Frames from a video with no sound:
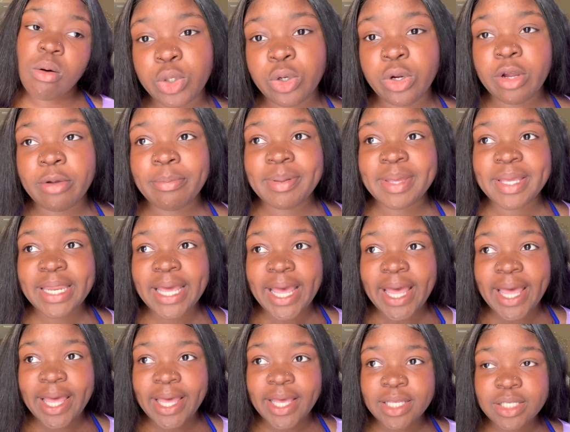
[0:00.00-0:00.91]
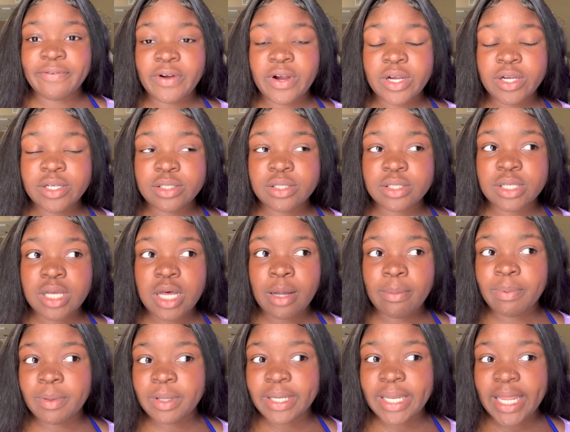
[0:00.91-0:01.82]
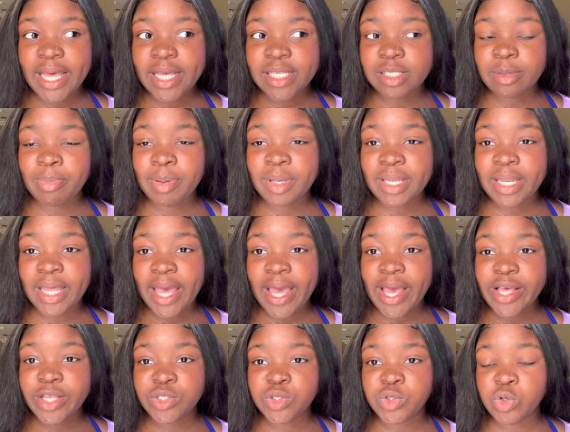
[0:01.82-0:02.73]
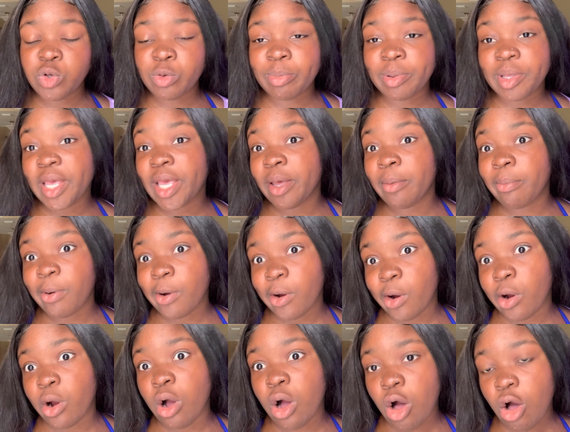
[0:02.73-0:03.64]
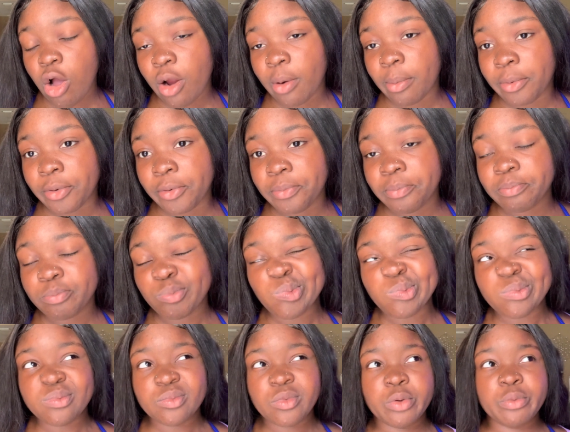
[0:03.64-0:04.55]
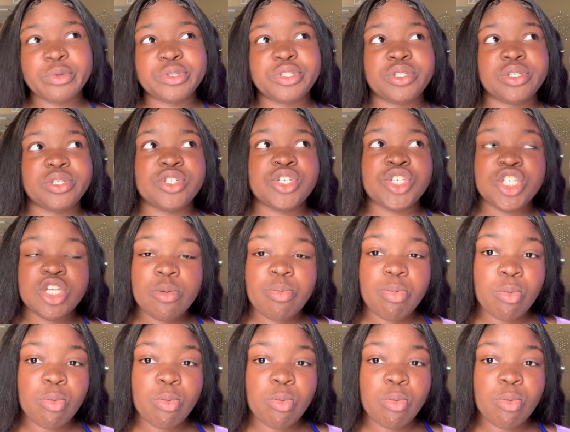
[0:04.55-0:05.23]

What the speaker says: during P days, first couple of days of P days, you'll be in Pearl Harbor, which is ship